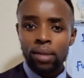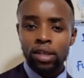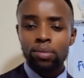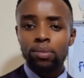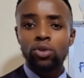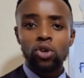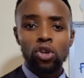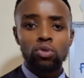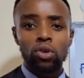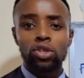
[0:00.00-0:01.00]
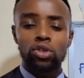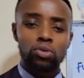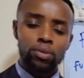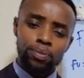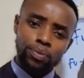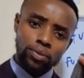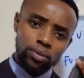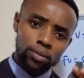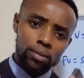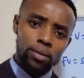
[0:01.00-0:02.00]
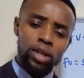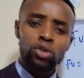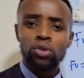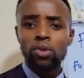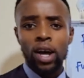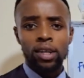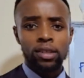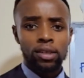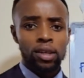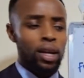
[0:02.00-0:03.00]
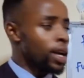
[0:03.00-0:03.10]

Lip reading: But people don't want to do that.